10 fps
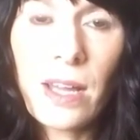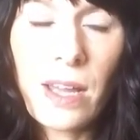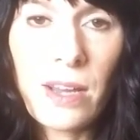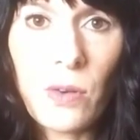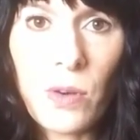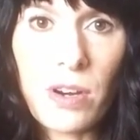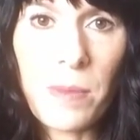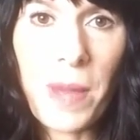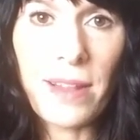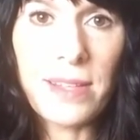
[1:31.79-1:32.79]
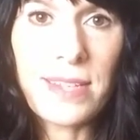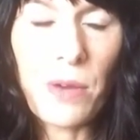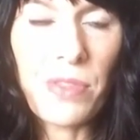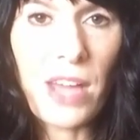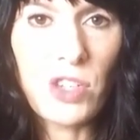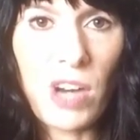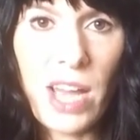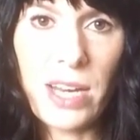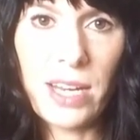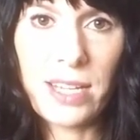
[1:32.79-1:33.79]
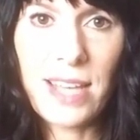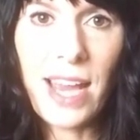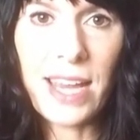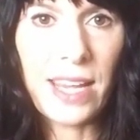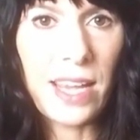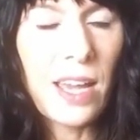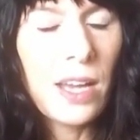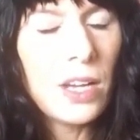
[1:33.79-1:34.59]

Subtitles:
in order to balance out that dread and anxiety.